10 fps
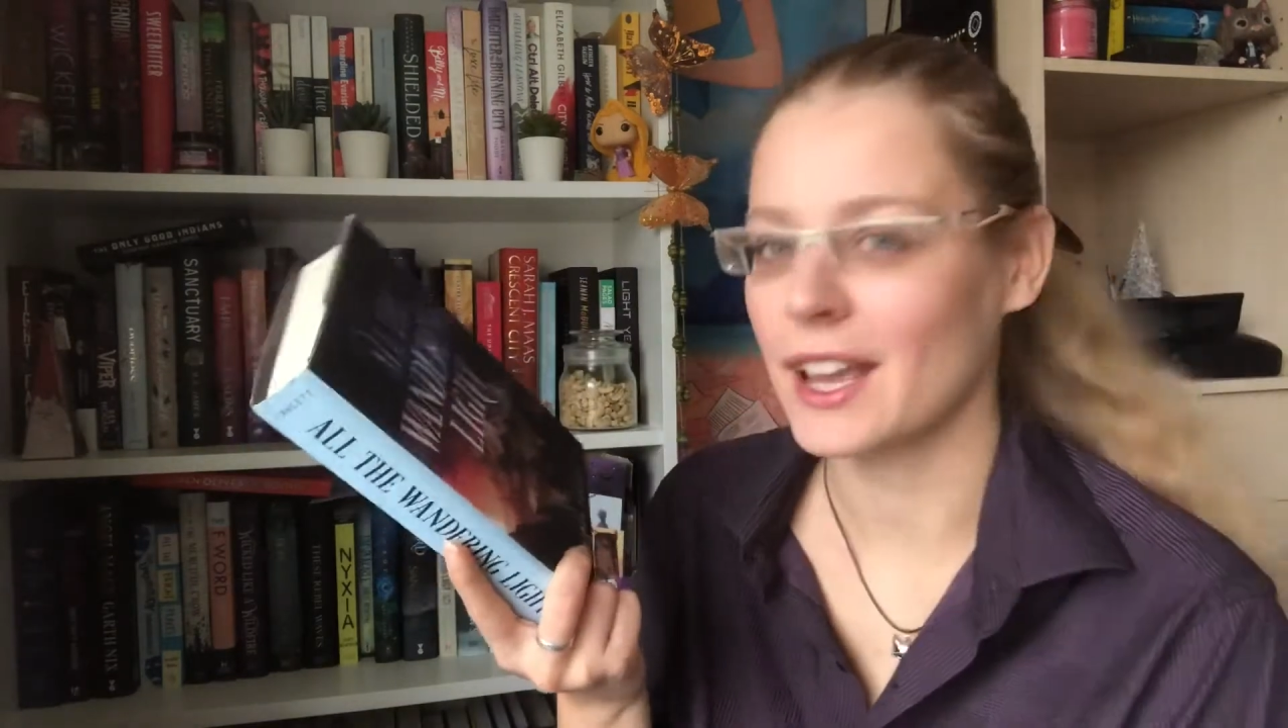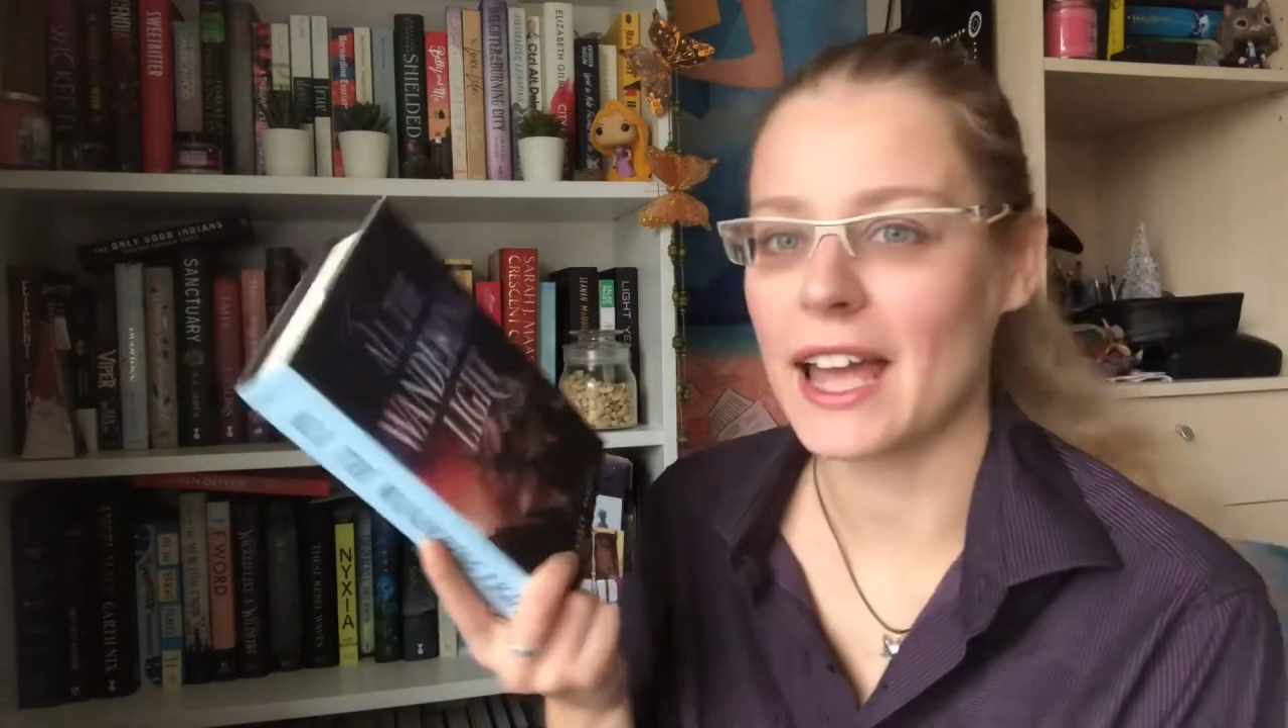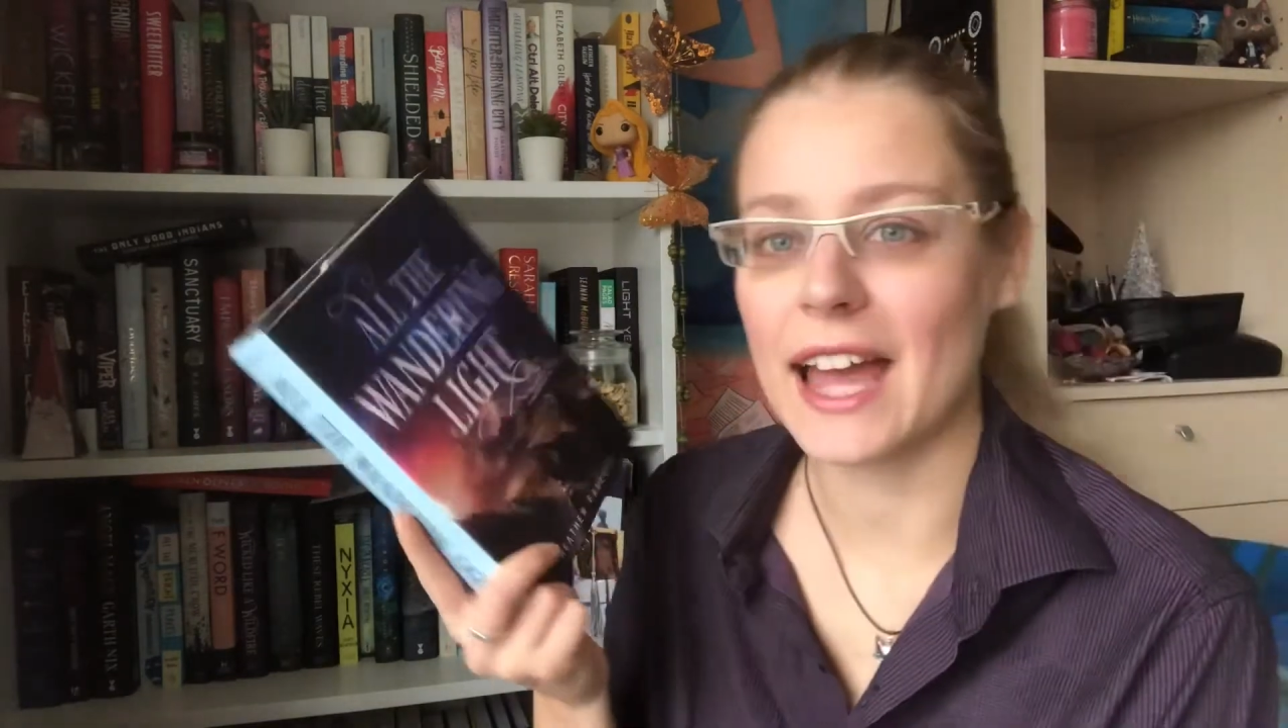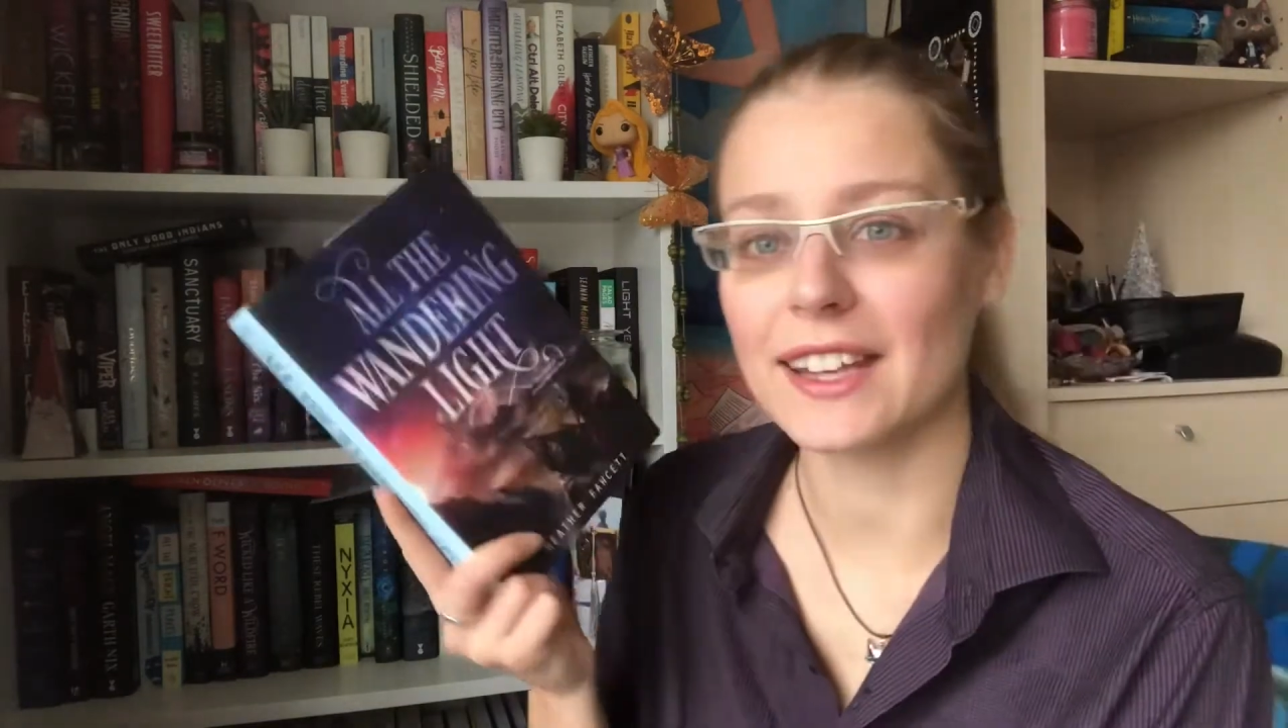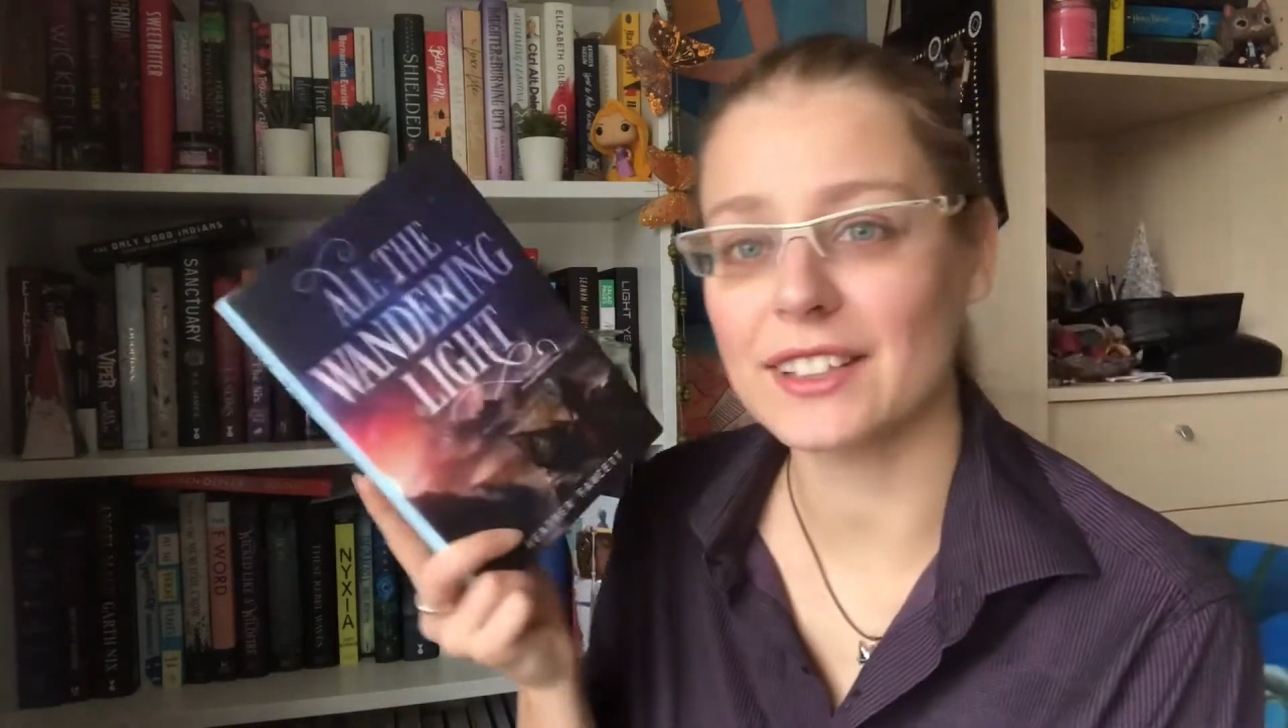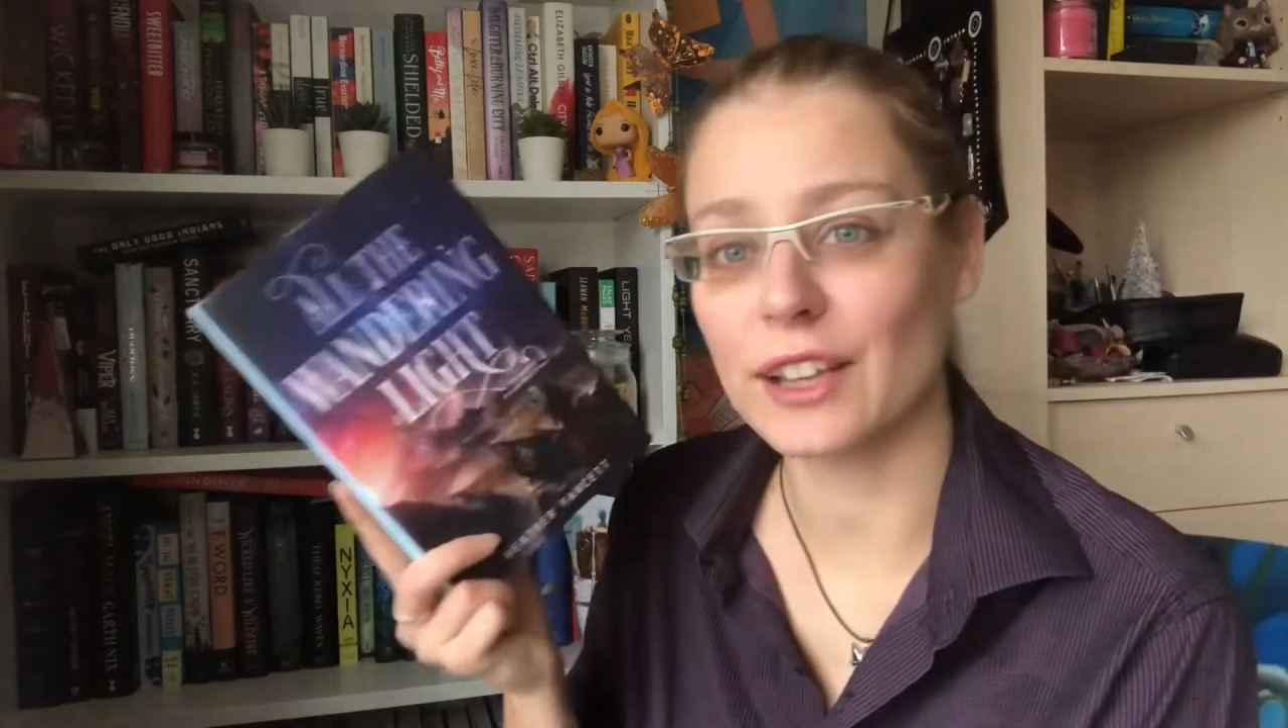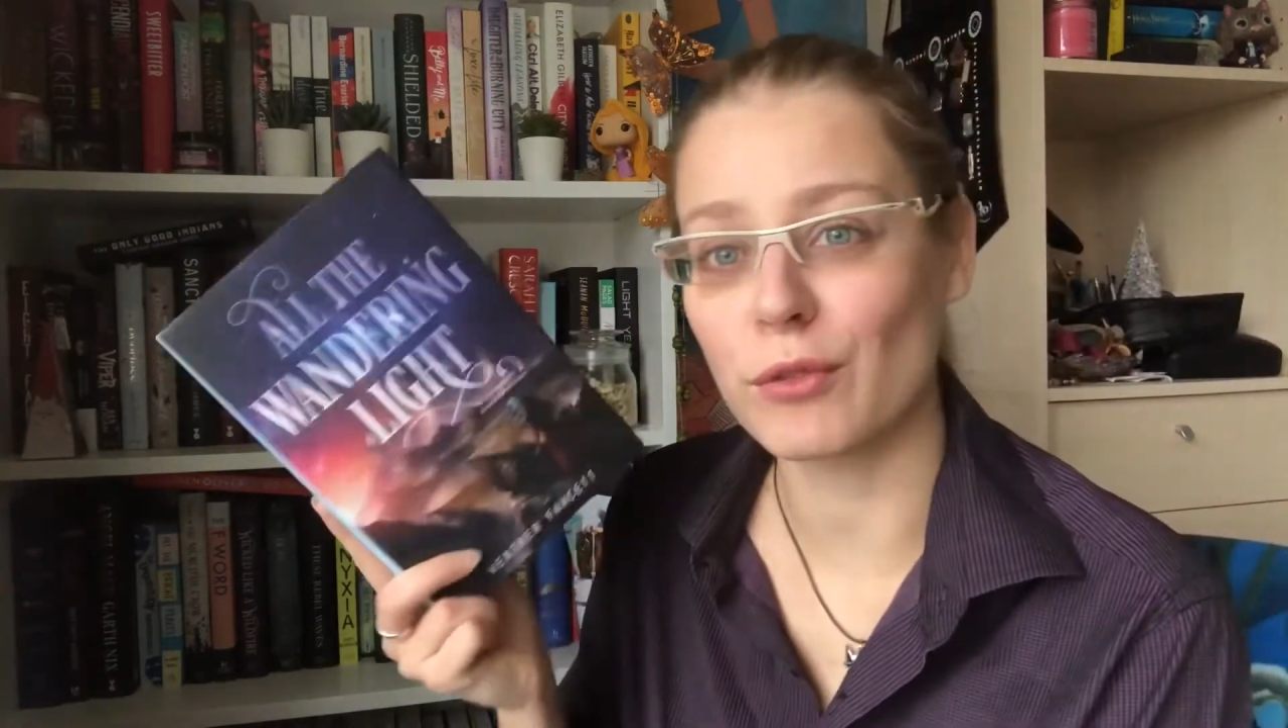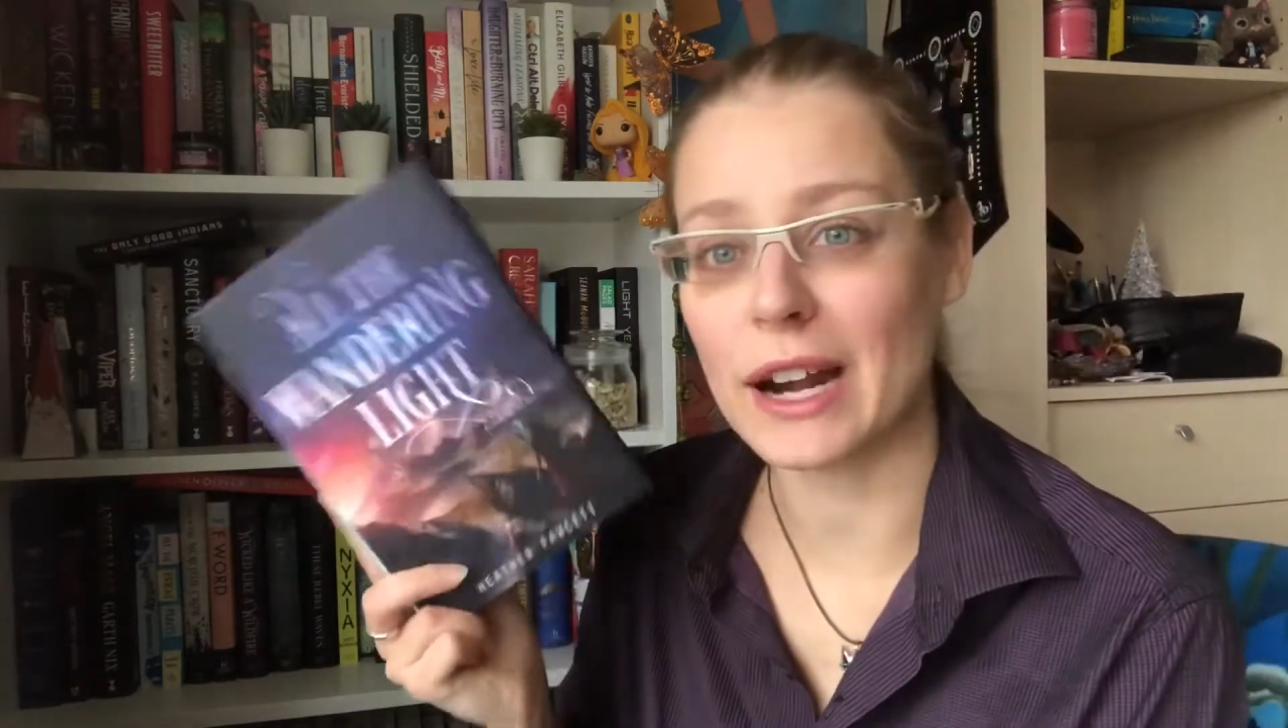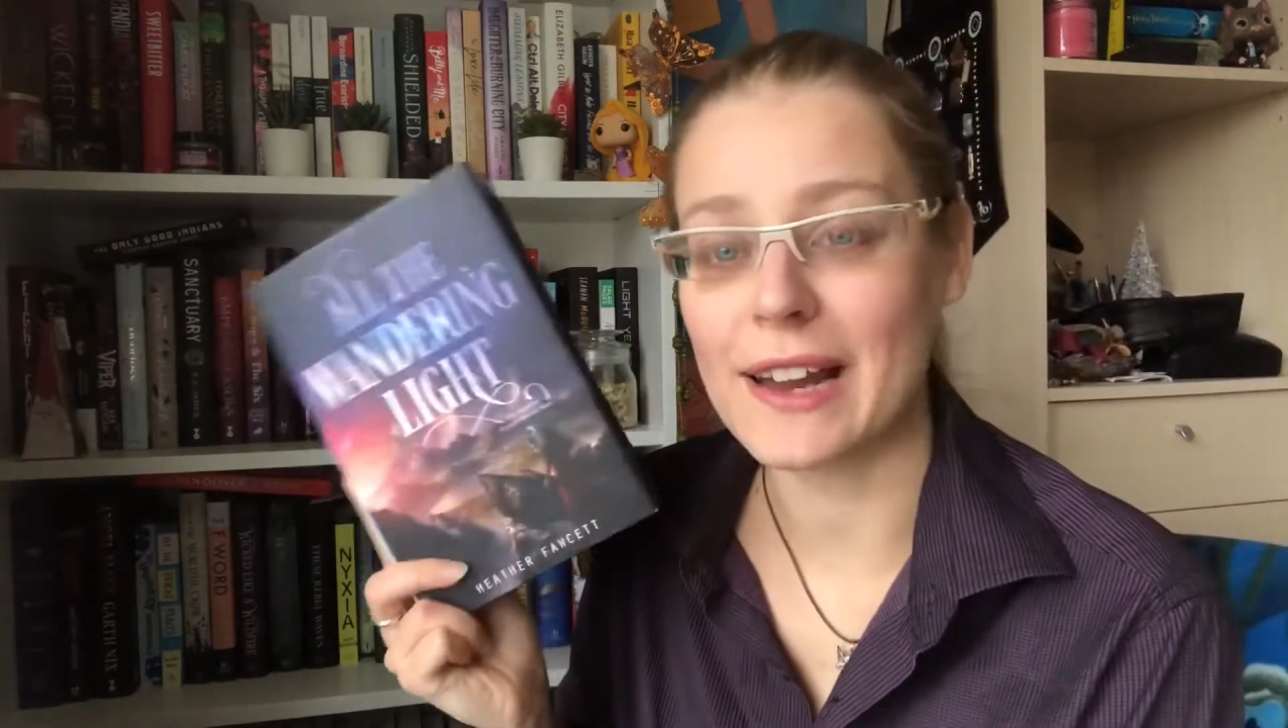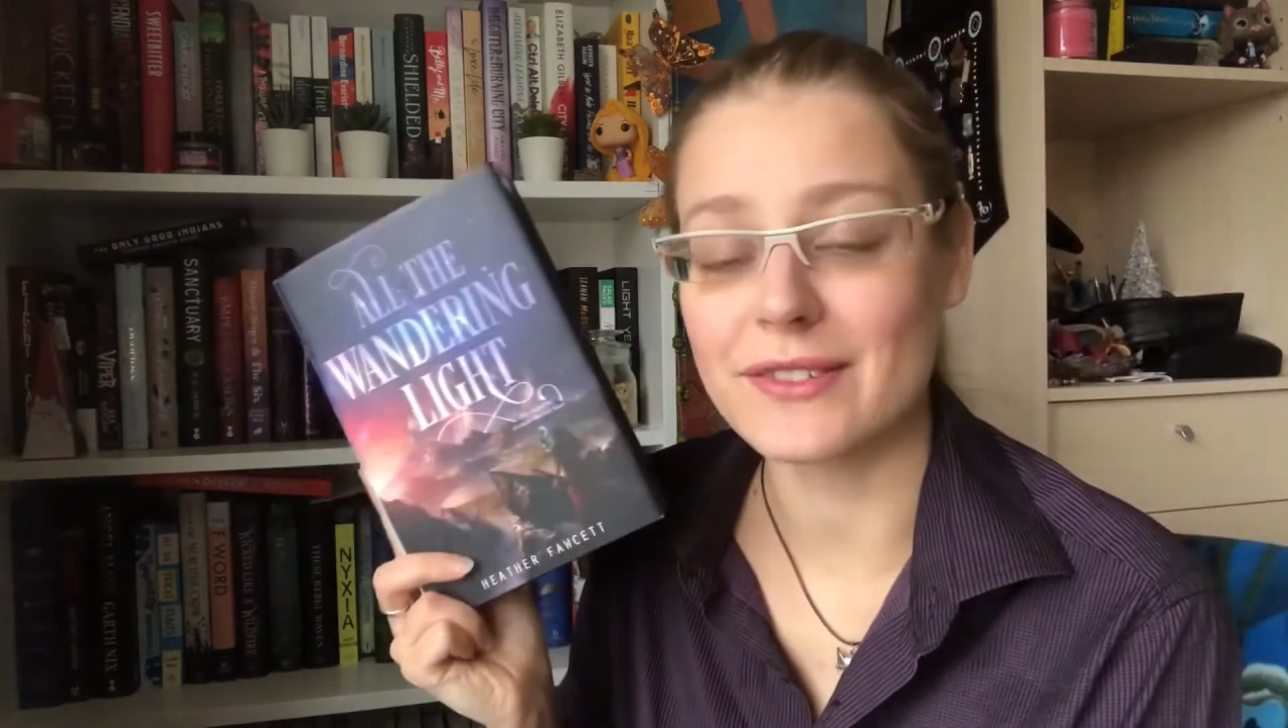And it
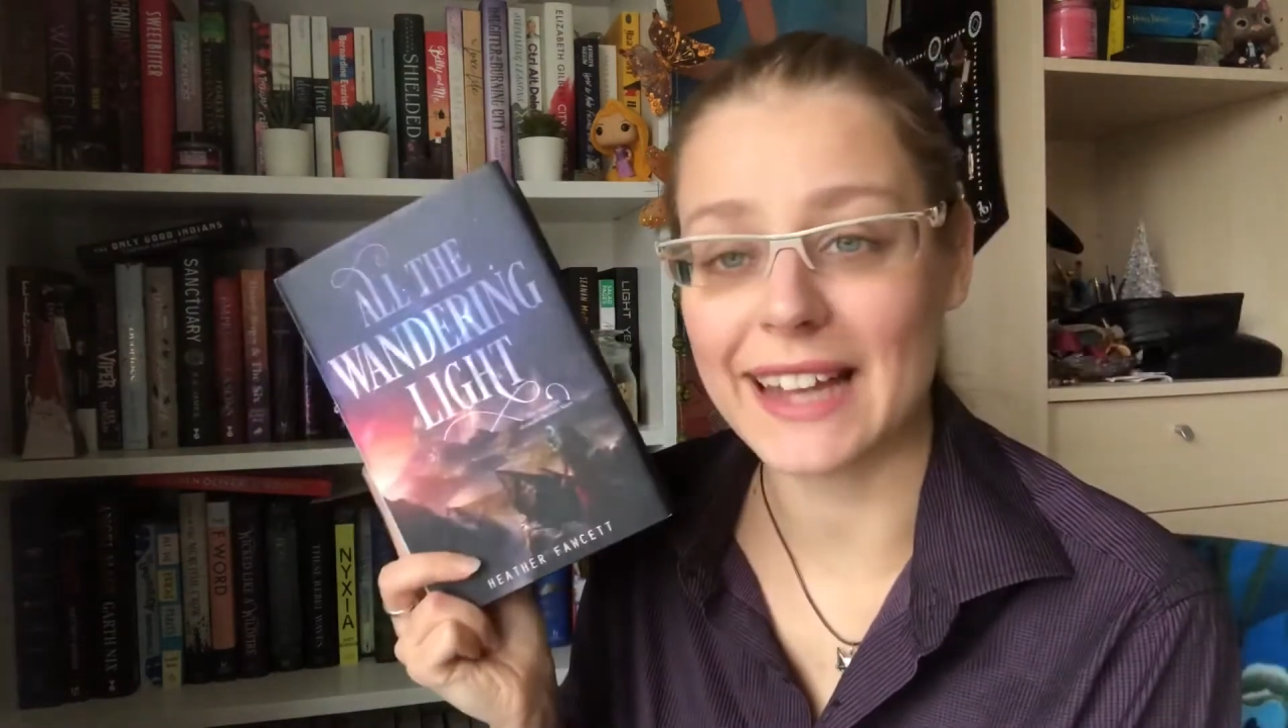arrived